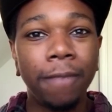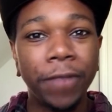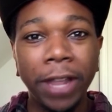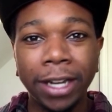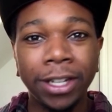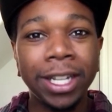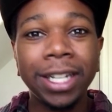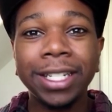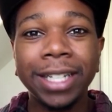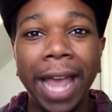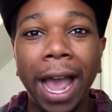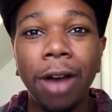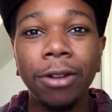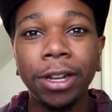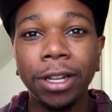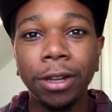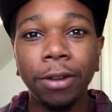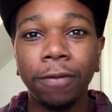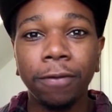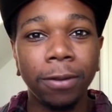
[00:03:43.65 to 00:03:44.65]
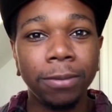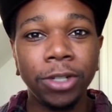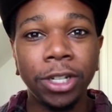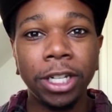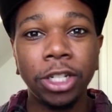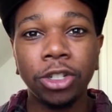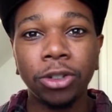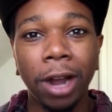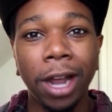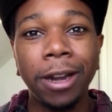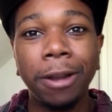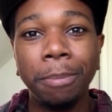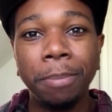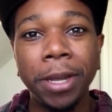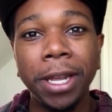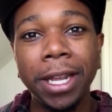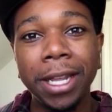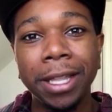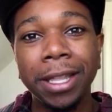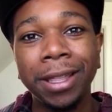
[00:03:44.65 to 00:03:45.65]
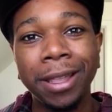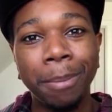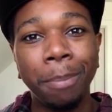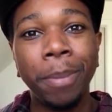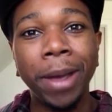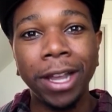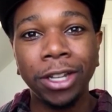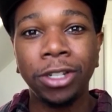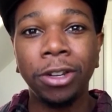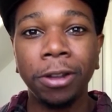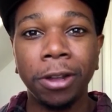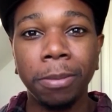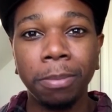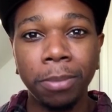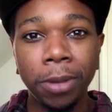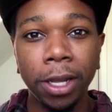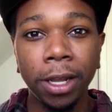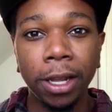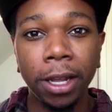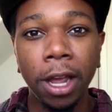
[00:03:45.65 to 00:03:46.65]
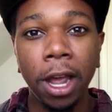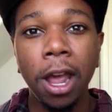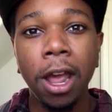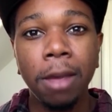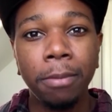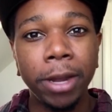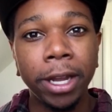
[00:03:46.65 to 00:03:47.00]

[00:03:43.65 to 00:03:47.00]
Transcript: like discounting you from just trying to be the best you can be.